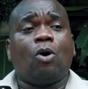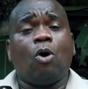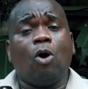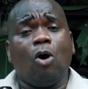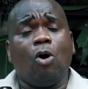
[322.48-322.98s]

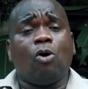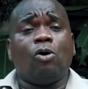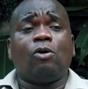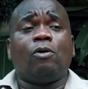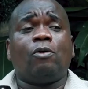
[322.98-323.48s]
"Oh,
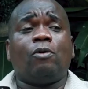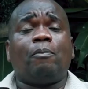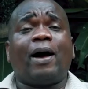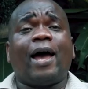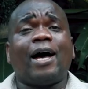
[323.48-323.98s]

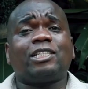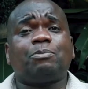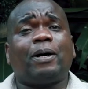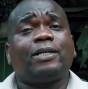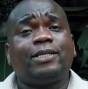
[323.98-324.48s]
my
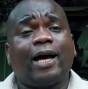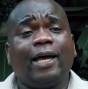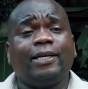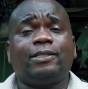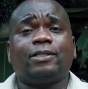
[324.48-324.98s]
husband
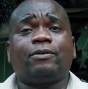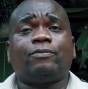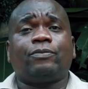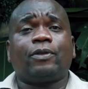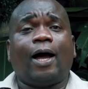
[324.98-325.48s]
died,
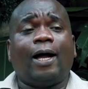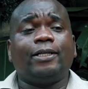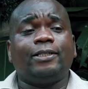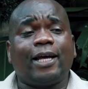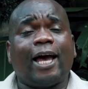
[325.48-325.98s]
and
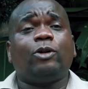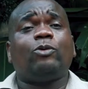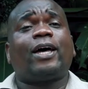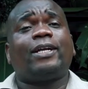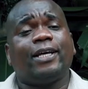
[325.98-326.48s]
he died
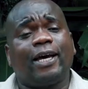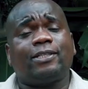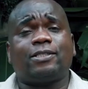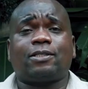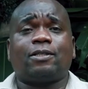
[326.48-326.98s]
with a
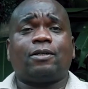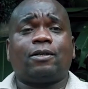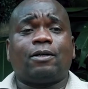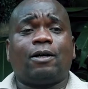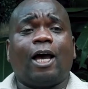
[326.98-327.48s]
debt.
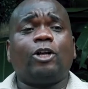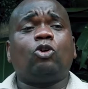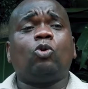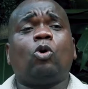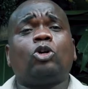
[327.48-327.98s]
I
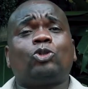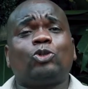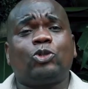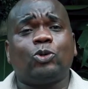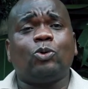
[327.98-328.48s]
don't know what to
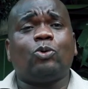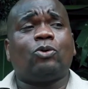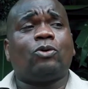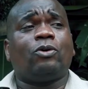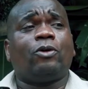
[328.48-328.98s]
do.
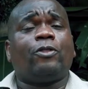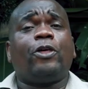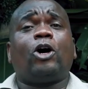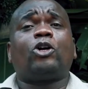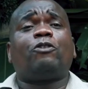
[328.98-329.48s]

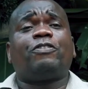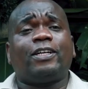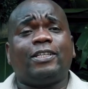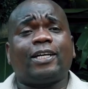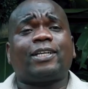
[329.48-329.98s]
The owner of the
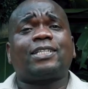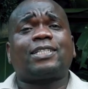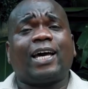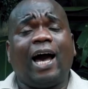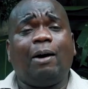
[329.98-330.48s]
debt has
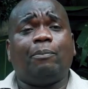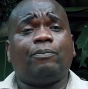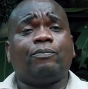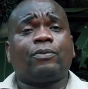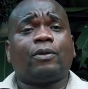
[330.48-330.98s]
come,
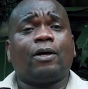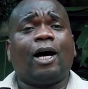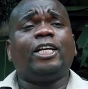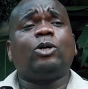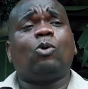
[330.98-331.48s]

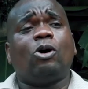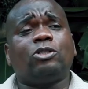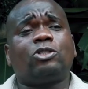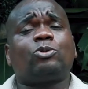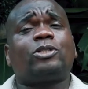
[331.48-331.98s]
and he
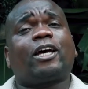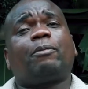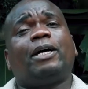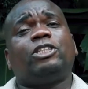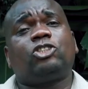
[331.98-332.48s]
wants to take
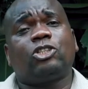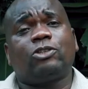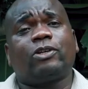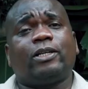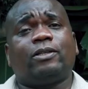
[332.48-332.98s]
my
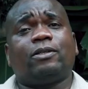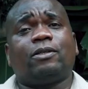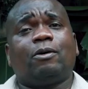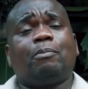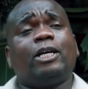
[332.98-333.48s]
children,
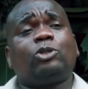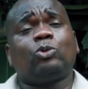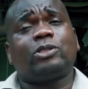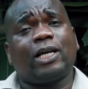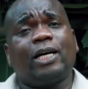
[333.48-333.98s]
my
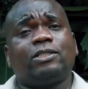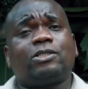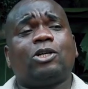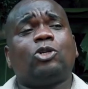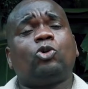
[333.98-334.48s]
two
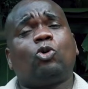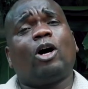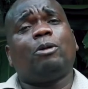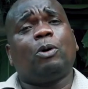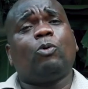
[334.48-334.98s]
sons, to go
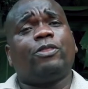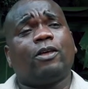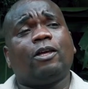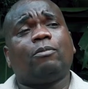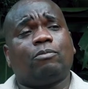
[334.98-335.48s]
and be with
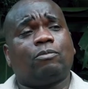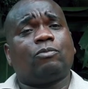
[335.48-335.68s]
him.